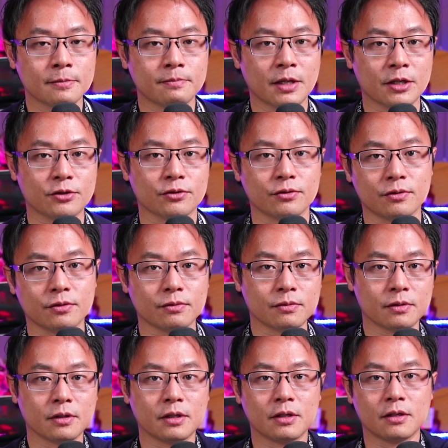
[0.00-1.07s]
make sure you
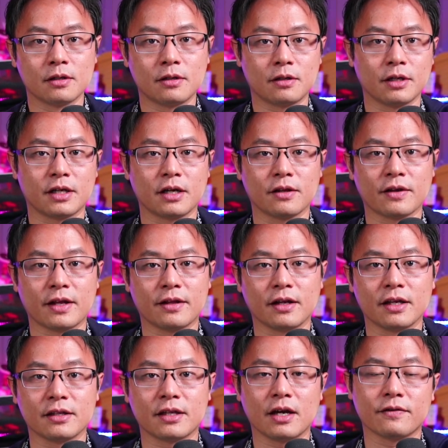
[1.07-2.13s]
click on that
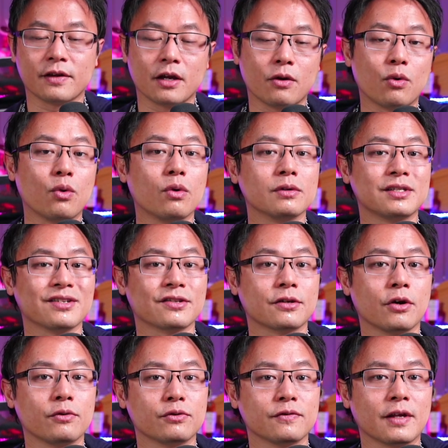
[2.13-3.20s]
link down there, or just
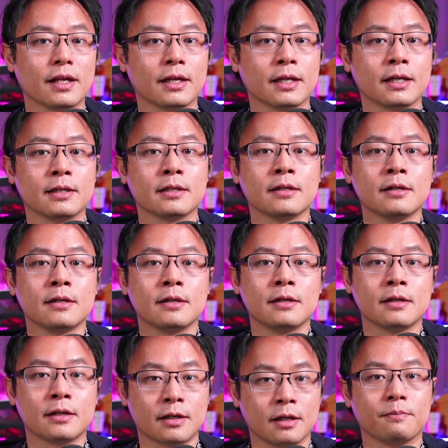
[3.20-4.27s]
go into that link,
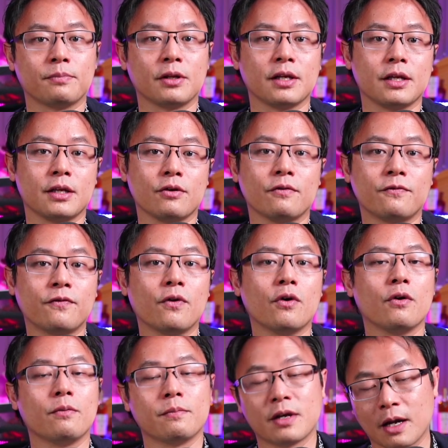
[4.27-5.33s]
complete
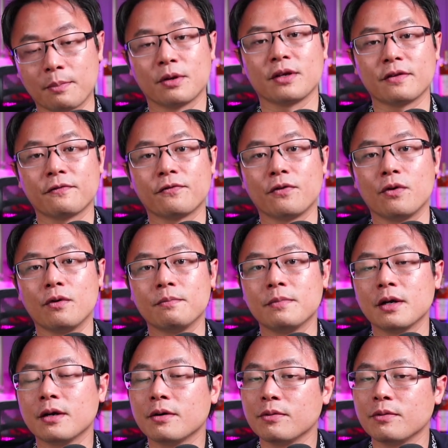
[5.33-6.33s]
the form.